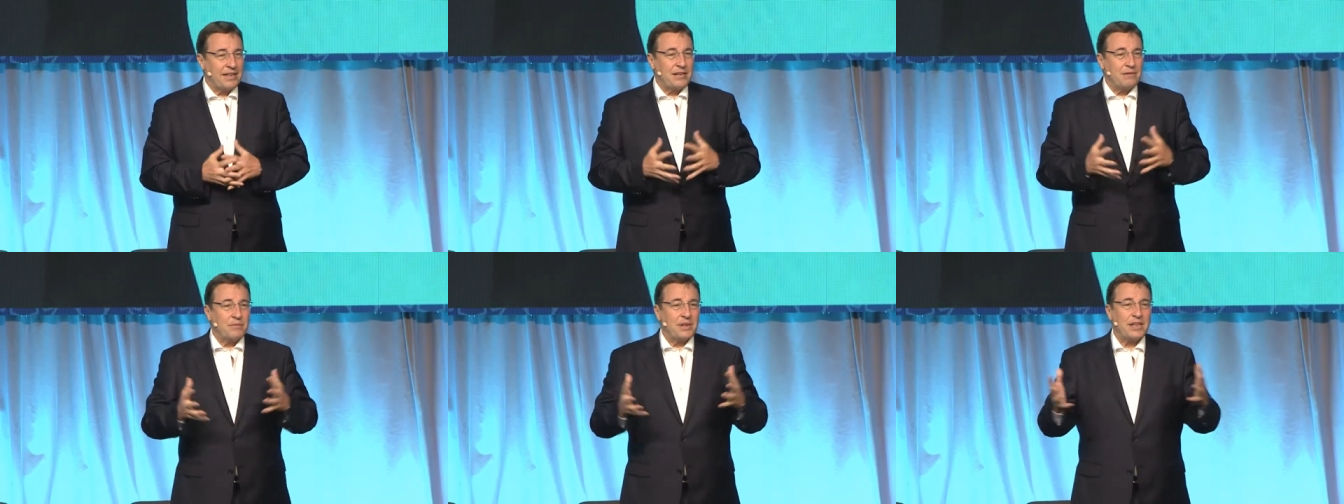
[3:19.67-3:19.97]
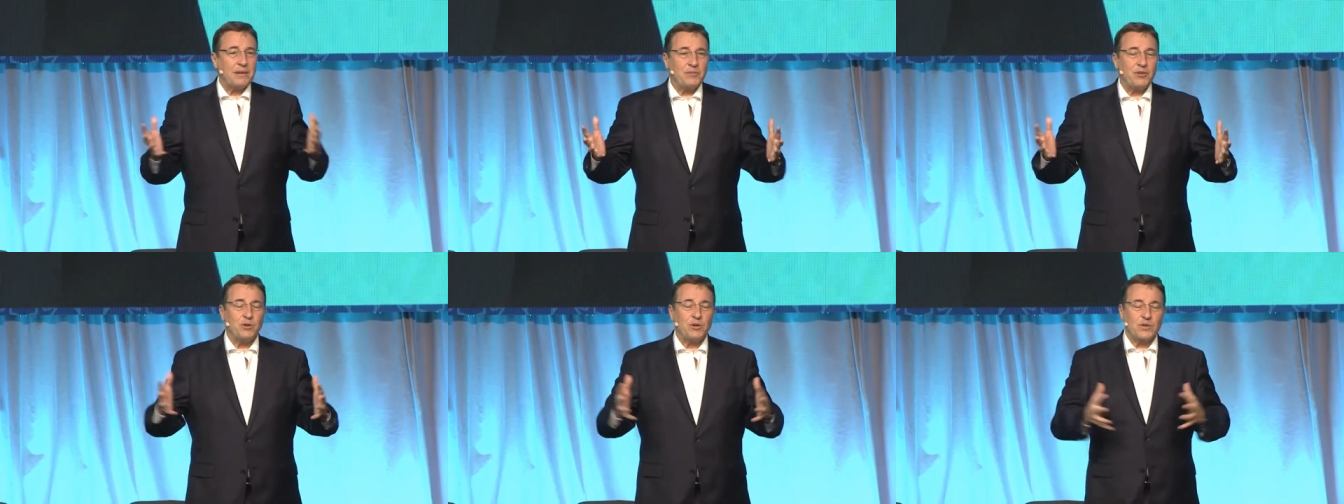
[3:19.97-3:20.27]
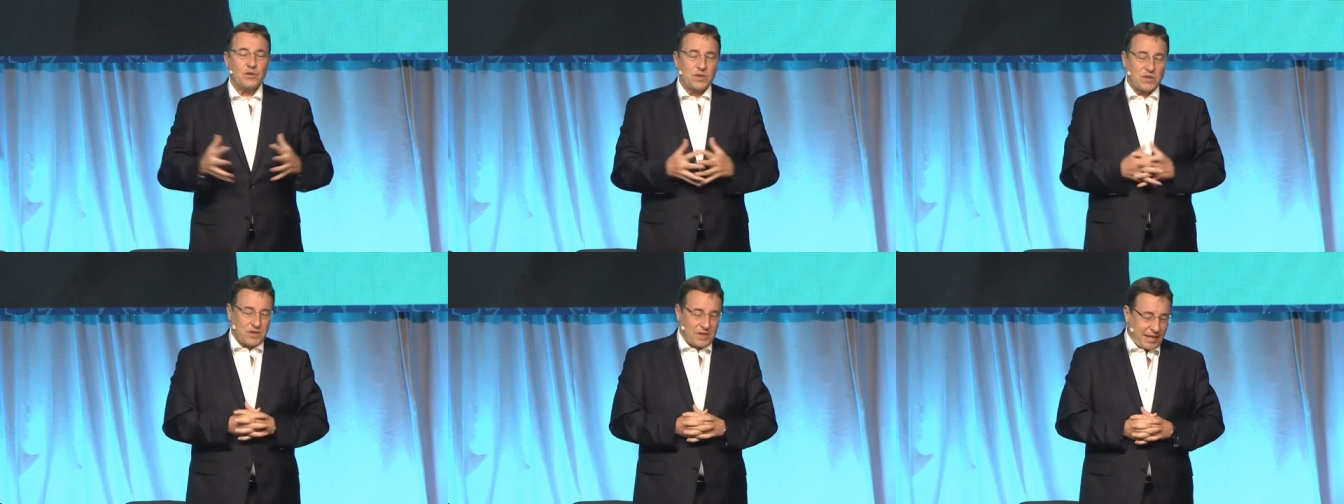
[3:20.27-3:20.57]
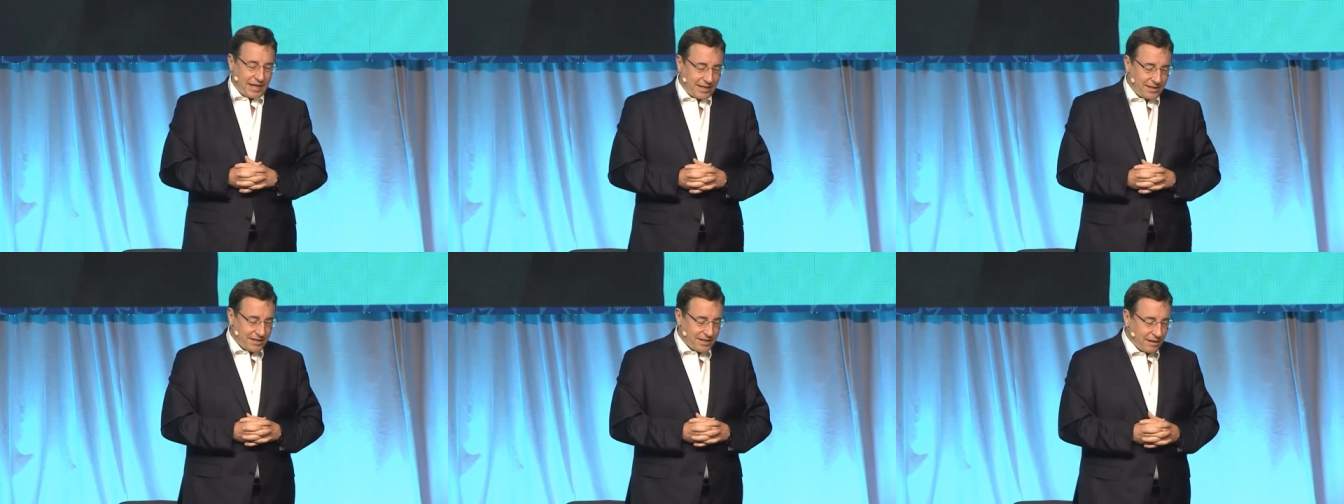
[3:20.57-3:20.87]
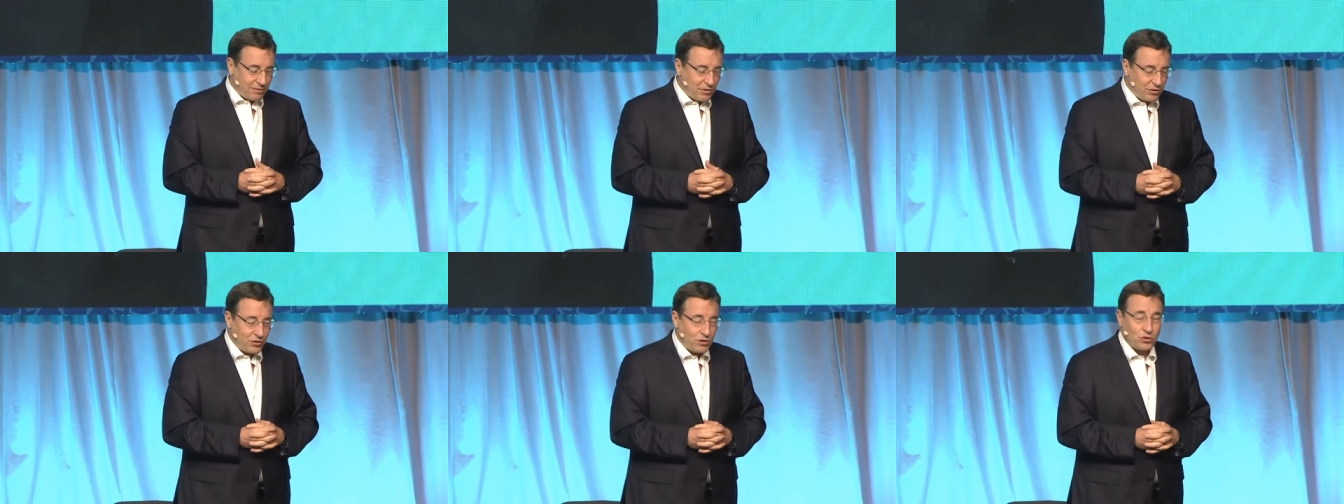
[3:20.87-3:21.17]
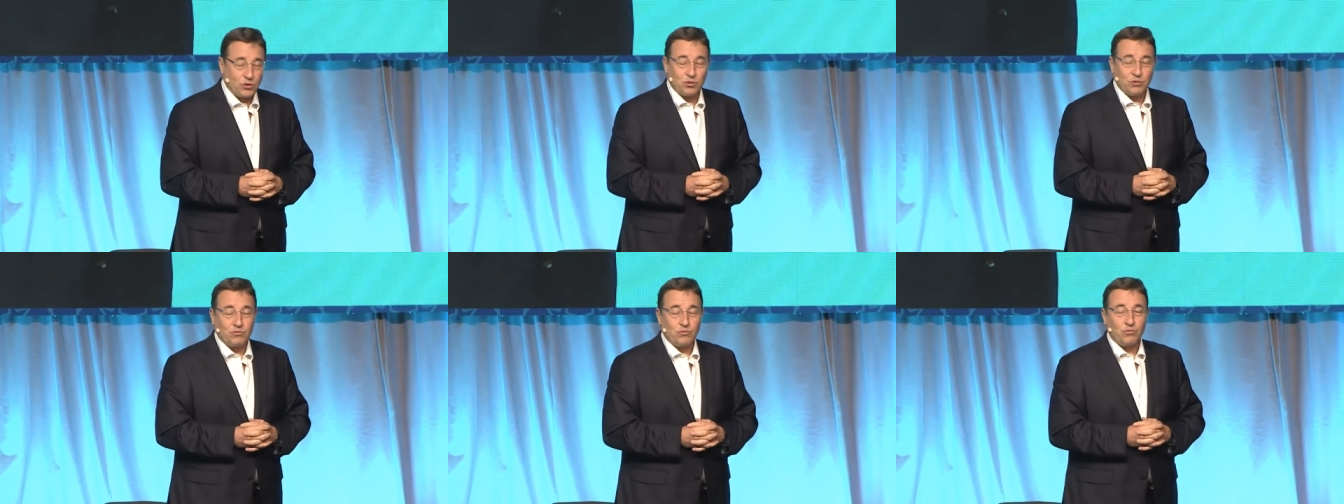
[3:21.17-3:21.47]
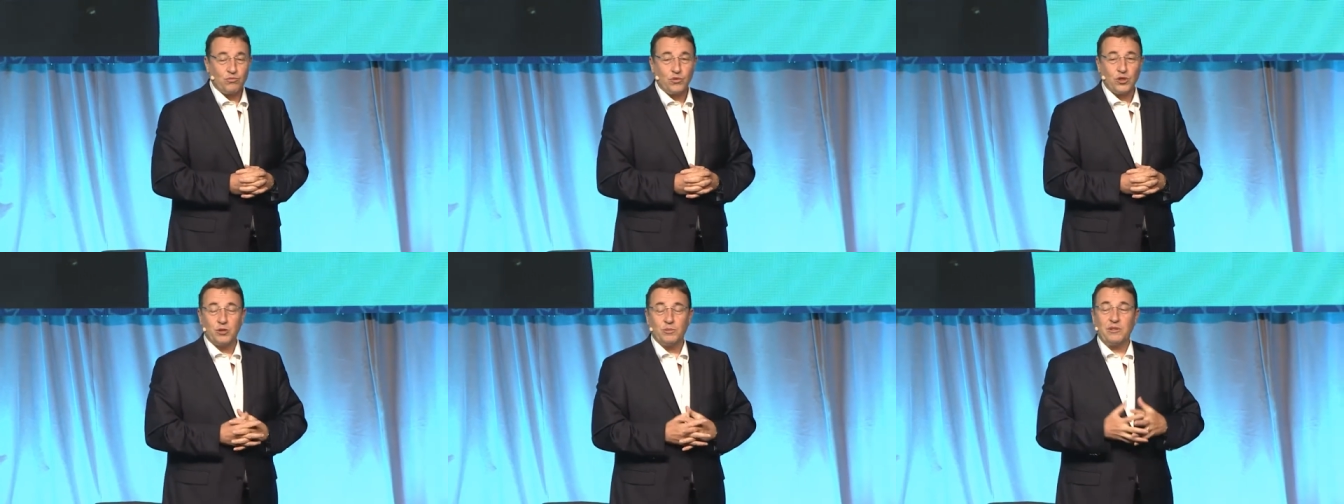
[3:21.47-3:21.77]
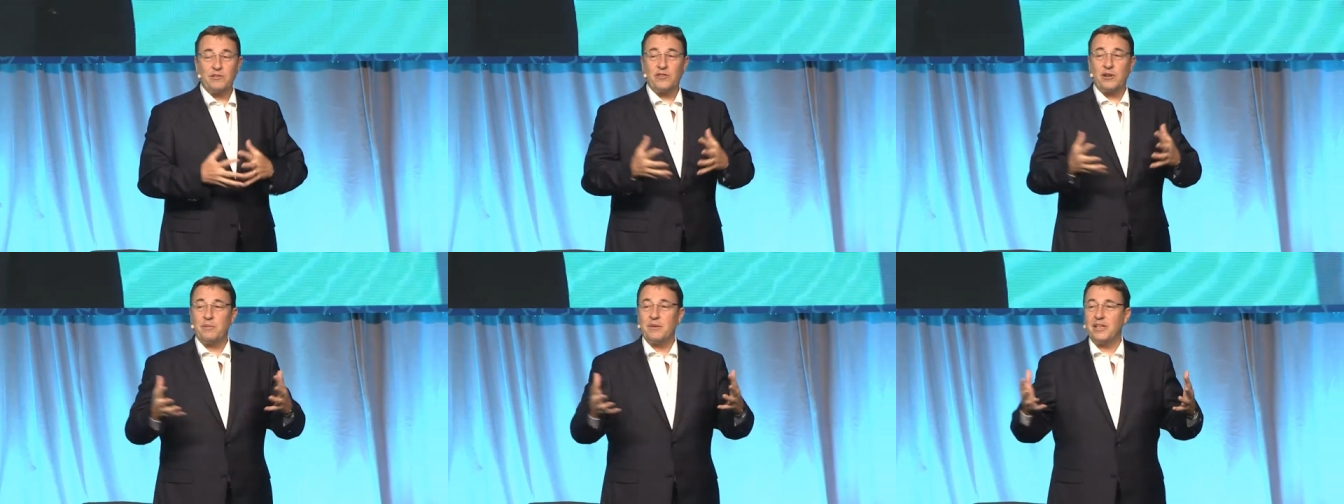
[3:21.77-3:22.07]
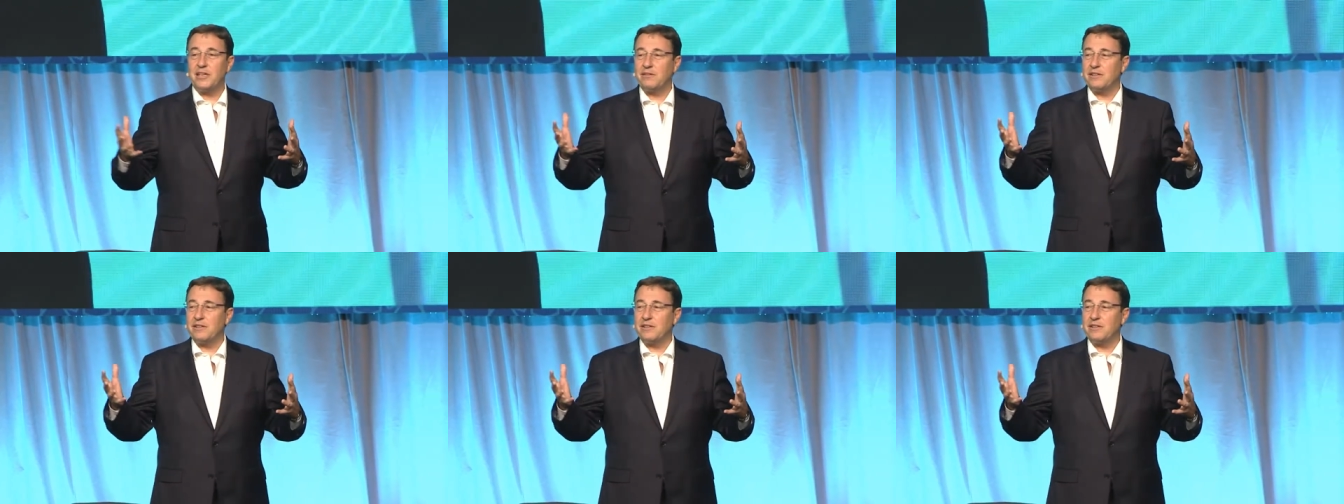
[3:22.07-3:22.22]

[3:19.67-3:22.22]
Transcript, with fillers: But let me also say, and some of you will be familiar